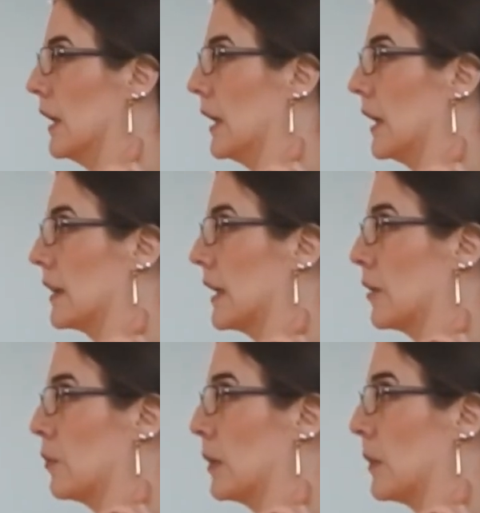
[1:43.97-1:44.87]
And
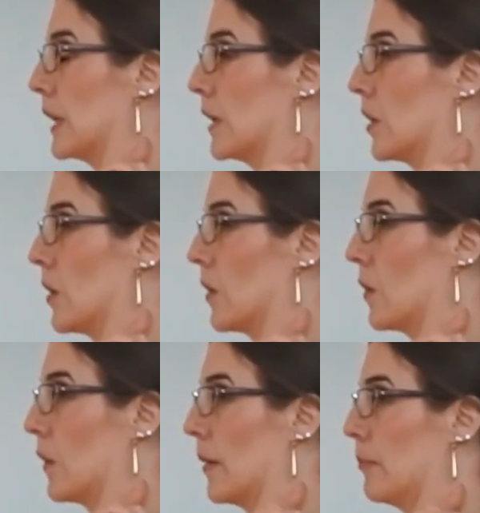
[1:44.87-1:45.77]
then we want to
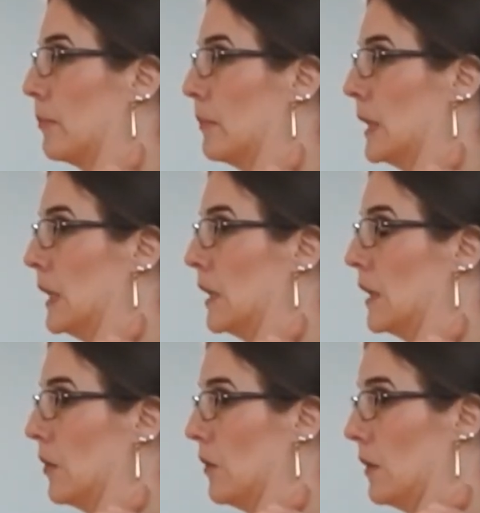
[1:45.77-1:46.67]
go
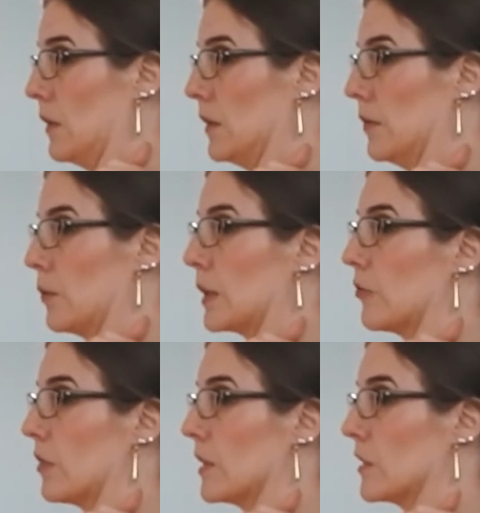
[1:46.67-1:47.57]
medial,
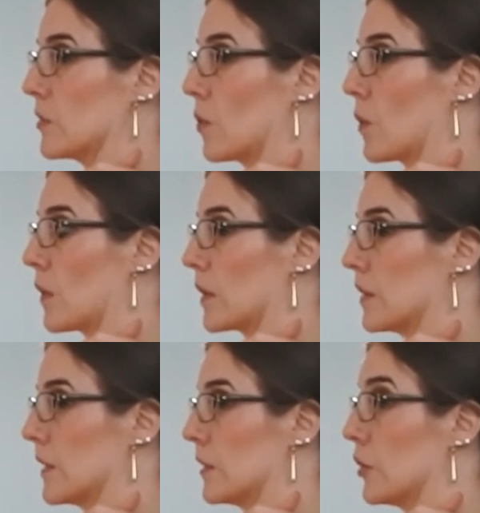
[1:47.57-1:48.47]
which is
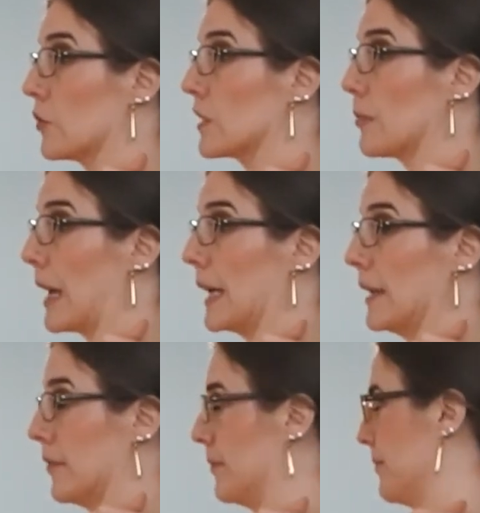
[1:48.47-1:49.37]
towards your
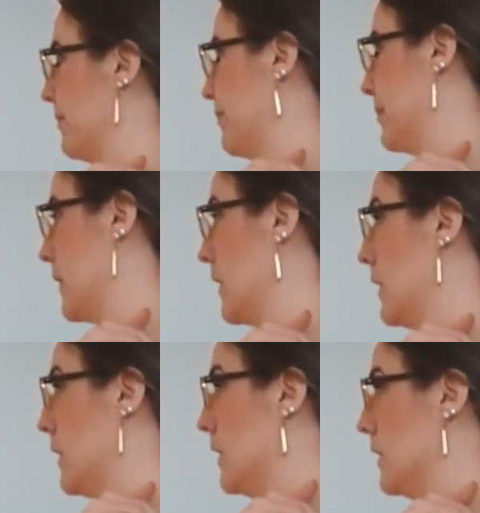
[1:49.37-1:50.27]
spine.
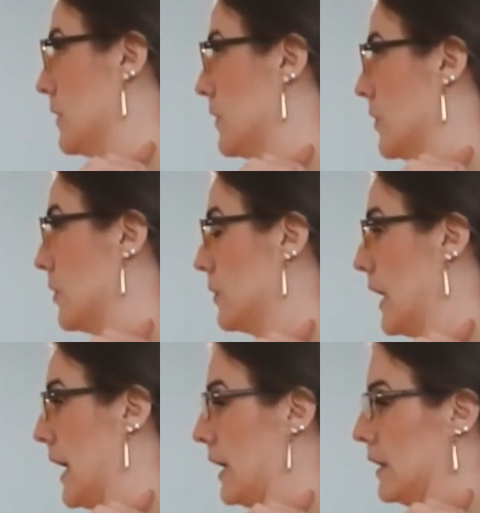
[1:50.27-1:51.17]
So
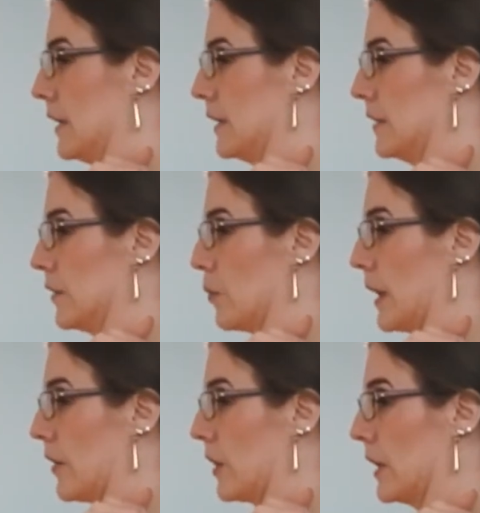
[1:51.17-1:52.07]
that is
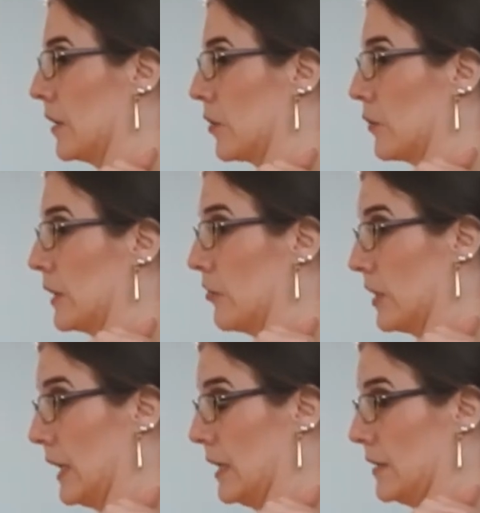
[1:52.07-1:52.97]
where it
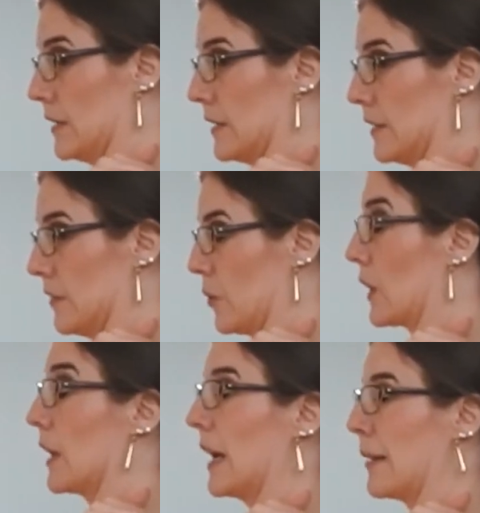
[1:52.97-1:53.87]
originates,
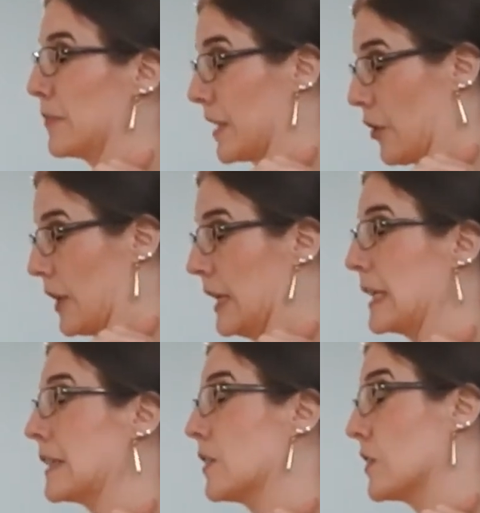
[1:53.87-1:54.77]
or I'm sorry,
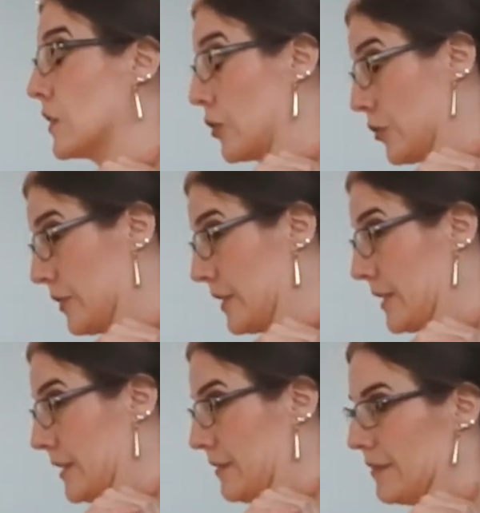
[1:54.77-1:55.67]
it
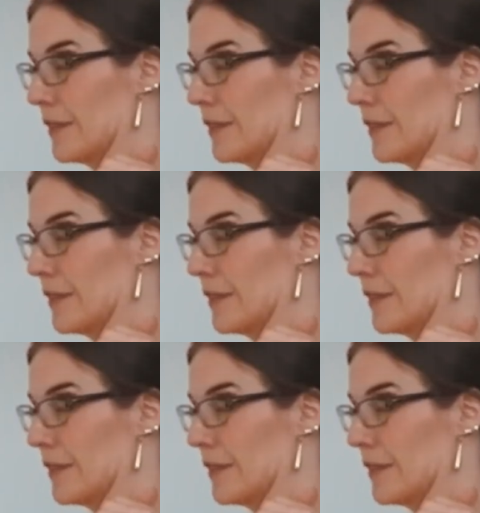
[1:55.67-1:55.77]
inserts.